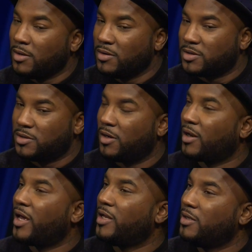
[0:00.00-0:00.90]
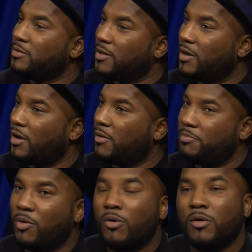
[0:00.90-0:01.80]
this young lady
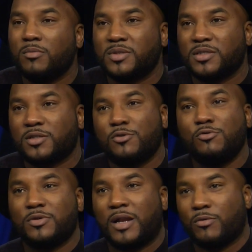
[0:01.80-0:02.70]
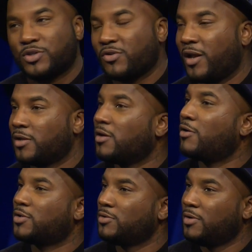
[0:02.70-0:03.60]
poems in school that I was trying to
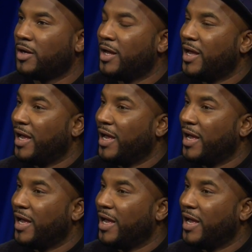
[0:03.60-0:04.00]
talk to,